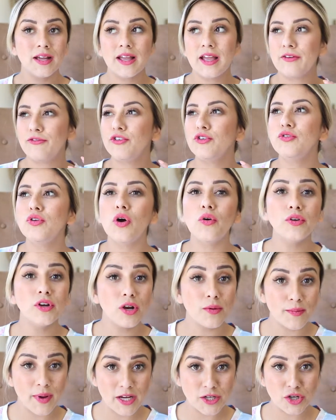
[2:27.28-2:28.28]
If you know
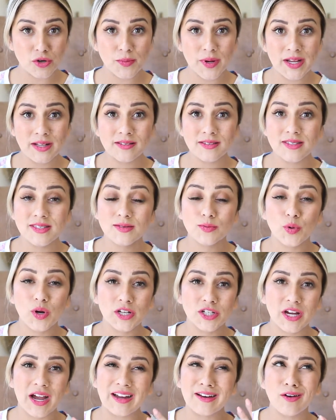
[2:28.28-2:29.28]
your measurements,
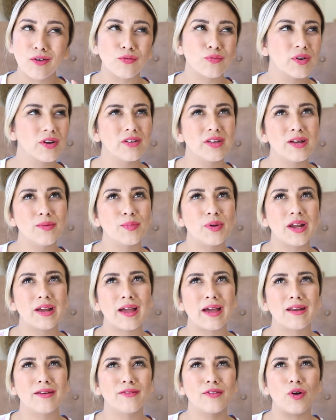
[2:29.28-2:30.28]
which I don't really, but I
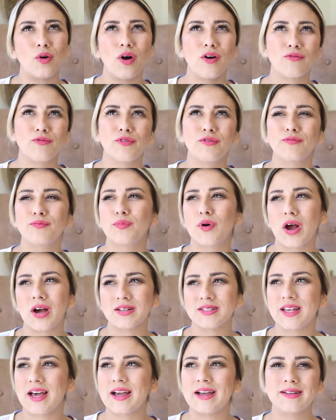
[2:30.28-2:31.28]
kind of go off of bra
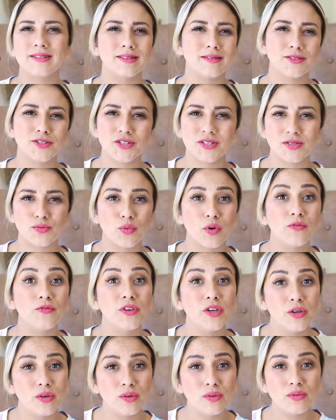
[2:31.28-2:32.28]
size and just
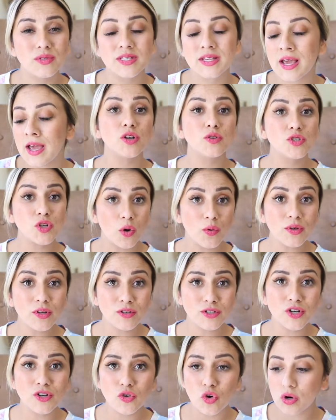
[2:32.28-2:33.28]
reviews. So don't
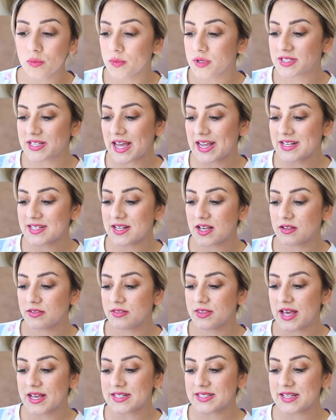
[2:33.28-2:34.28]
use your normal size
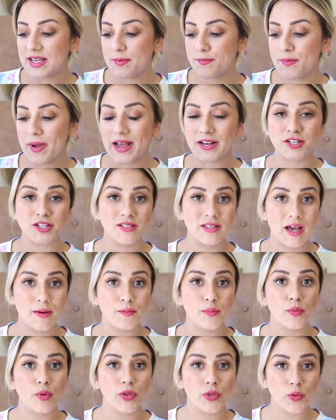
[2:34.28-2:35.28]
unless it matches
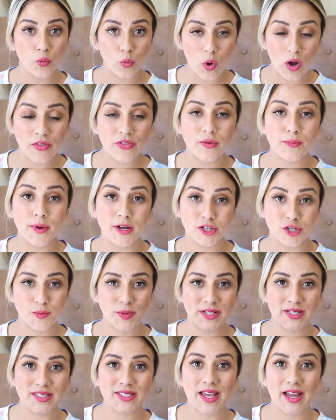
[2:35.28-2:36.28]
up with what the
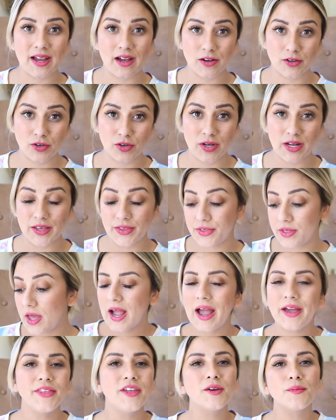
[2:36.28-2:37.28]
measurements say underneath.
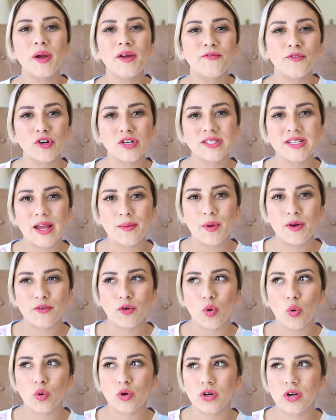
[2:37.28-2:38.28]
I think my first time
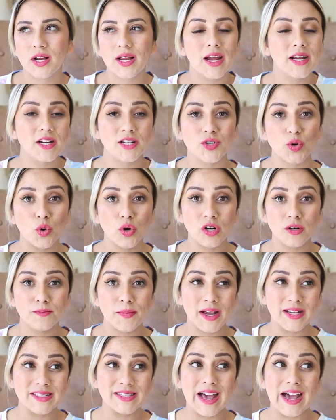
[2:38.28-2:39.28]
ever ordering, I just ordered
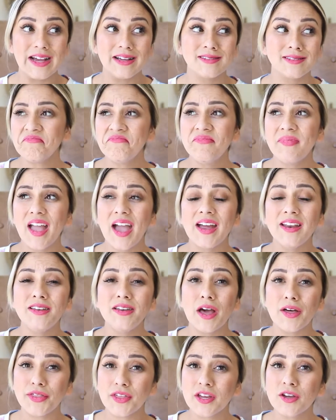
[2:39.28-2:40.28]
by size and
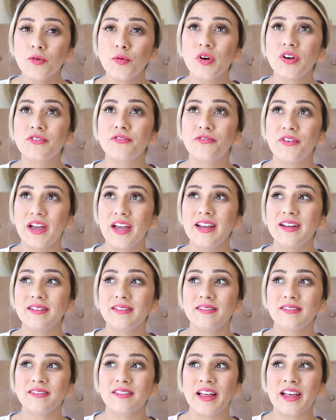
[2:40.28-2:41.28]
nothing would fit
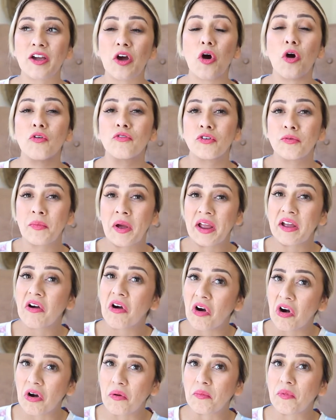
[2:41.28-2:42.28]
like over my
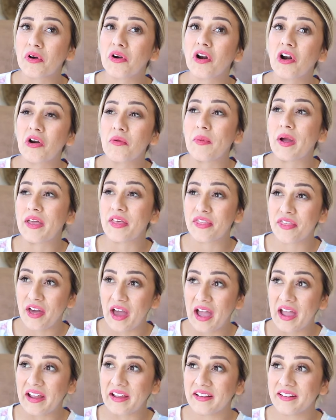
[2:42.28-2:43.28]
arm or my
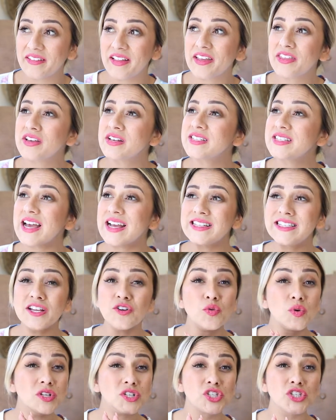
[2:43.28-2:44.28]
thigh. Like the
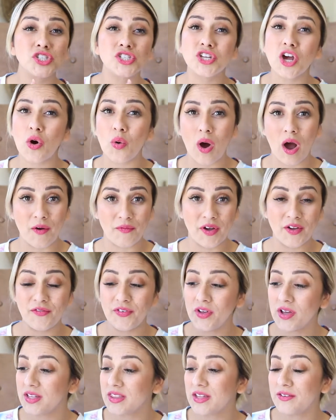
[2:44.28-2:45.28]
sizing was so off. I
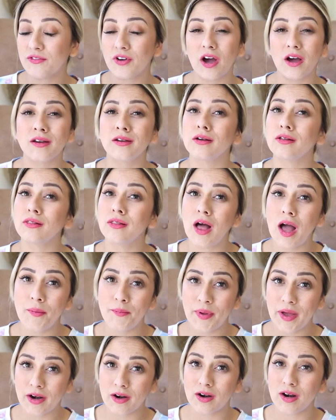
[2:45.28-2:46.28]
feel like they've gotten a
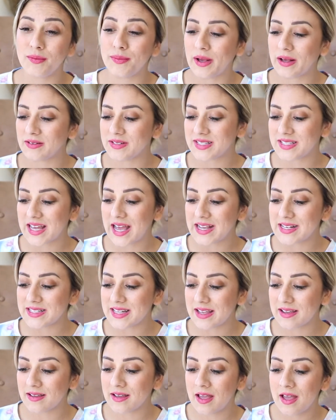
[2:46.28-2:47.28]
lot better about
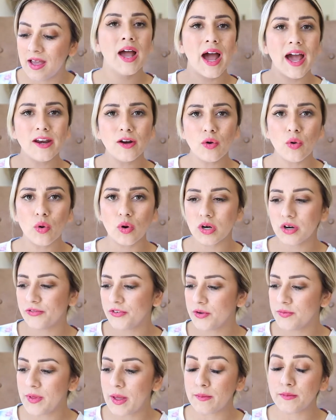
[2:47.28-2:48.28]
sizing. I don't order
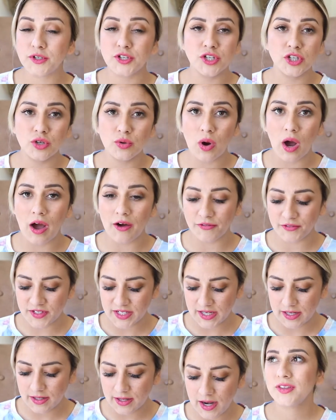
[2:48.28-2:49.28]
from them too
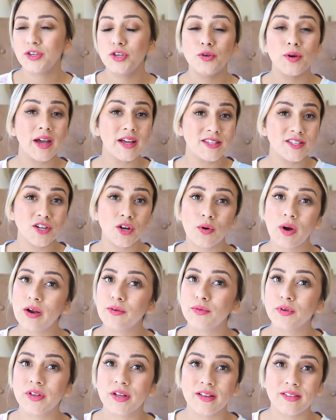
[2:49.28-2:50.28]
often. You guys know I
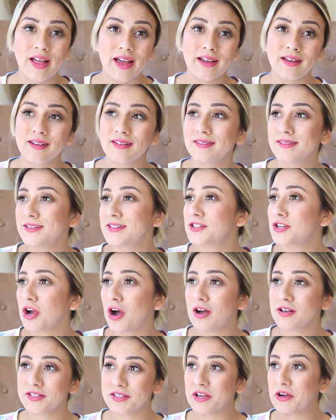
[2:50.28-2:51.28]
really like
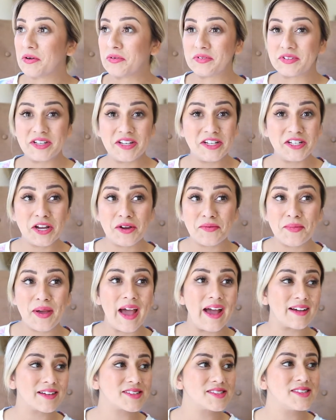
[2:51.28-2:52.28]
Costco, TJ
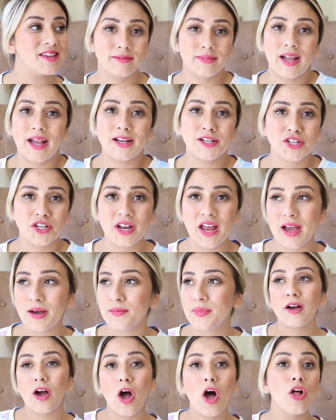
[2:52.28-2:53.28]
Maxx,
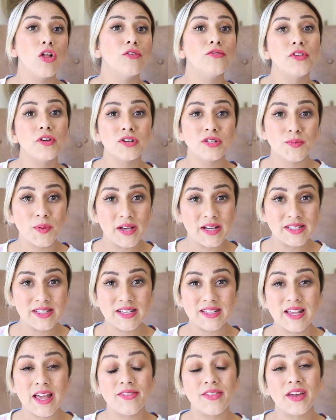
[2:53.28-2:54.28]
H&M, all of those
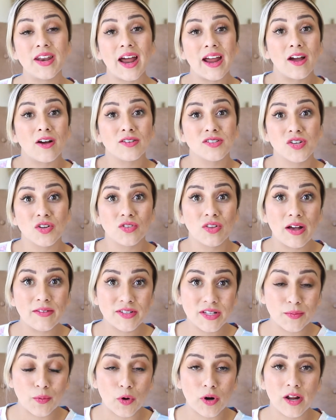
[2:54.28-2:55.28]
places. And then I also love
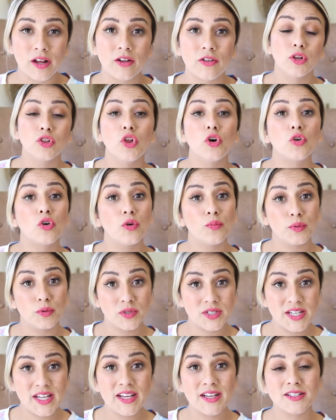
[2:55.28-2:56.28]
supporting local
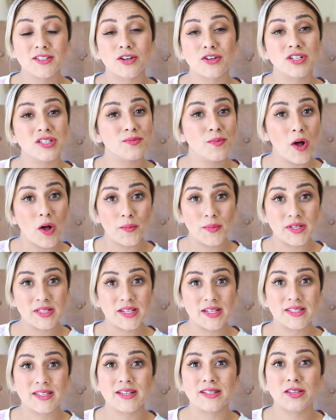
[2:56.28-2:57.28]
boutiques or small
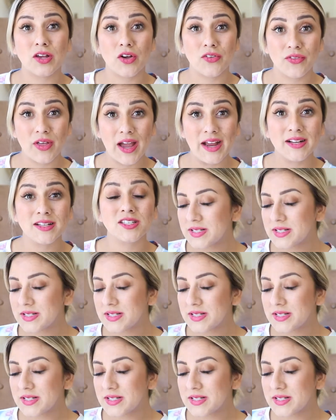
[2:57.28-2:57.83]
businesses online.